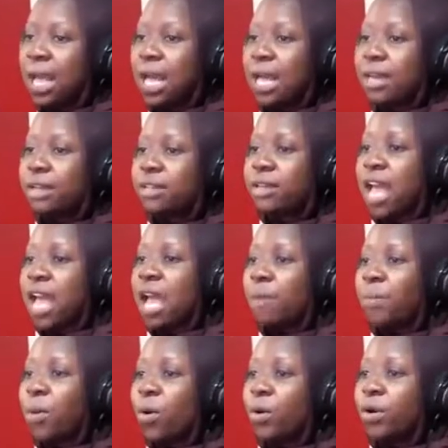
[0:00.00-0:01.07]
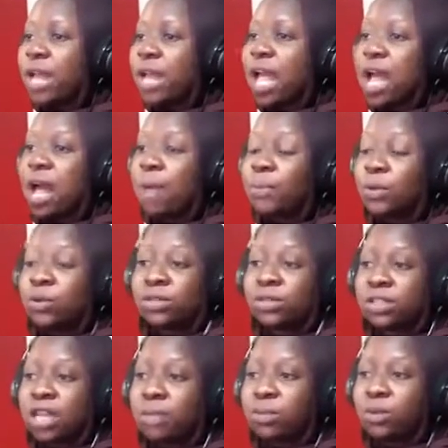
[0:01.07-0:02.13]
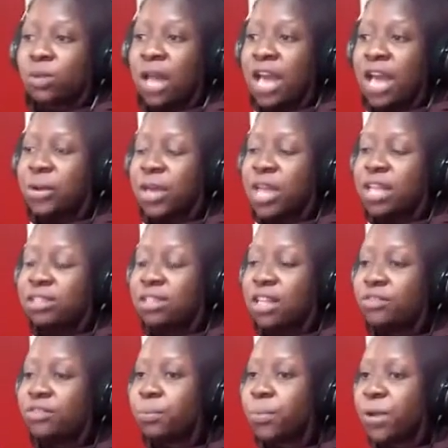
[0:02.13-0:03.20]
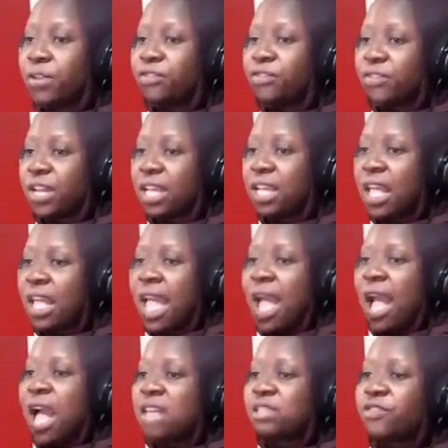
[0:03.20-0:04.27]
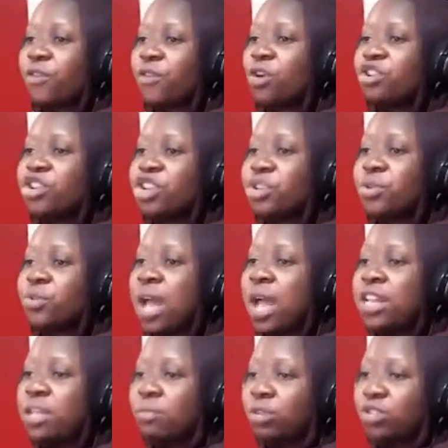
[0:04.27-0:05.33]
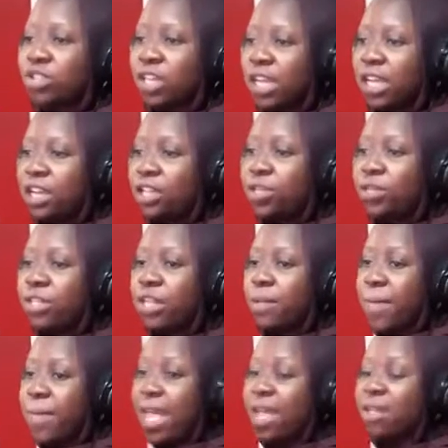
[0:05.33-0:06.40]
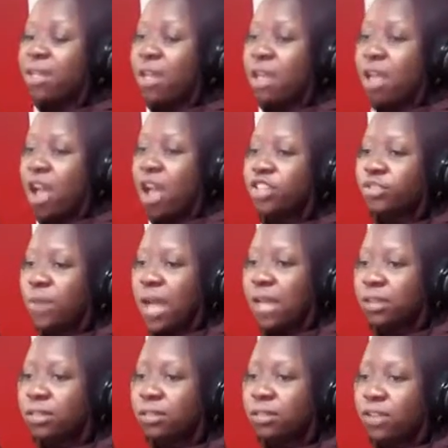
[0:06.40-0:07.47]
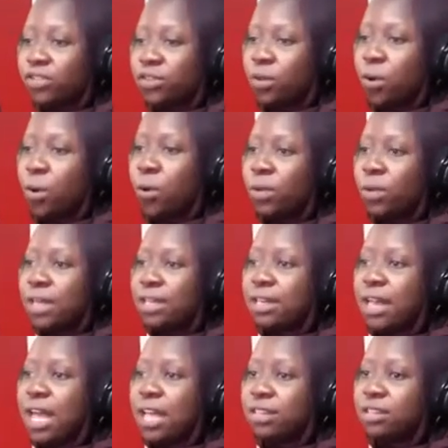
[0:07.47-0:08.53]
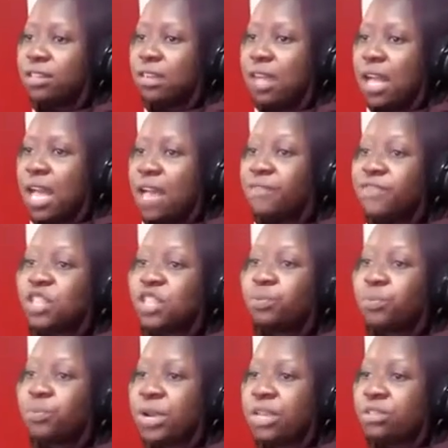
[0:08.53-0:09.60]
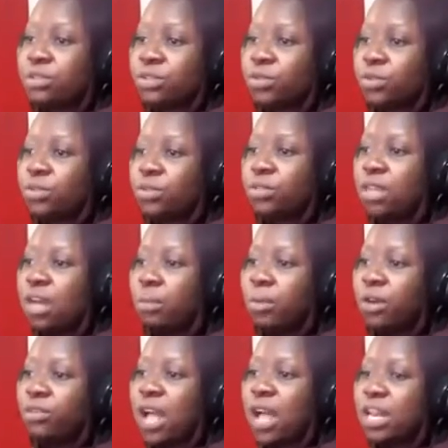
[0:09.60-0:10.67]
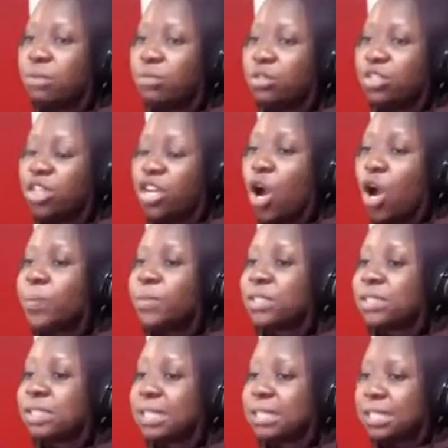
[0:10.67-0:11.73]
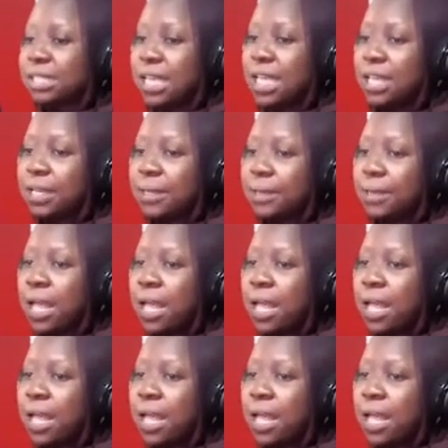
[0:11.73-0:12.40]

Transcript: Another app on Apple's stable iOS 11.3 has four new animoji, including a bear, a dragon, a skull, and a lion. And this brings the total number of animoji up to 16.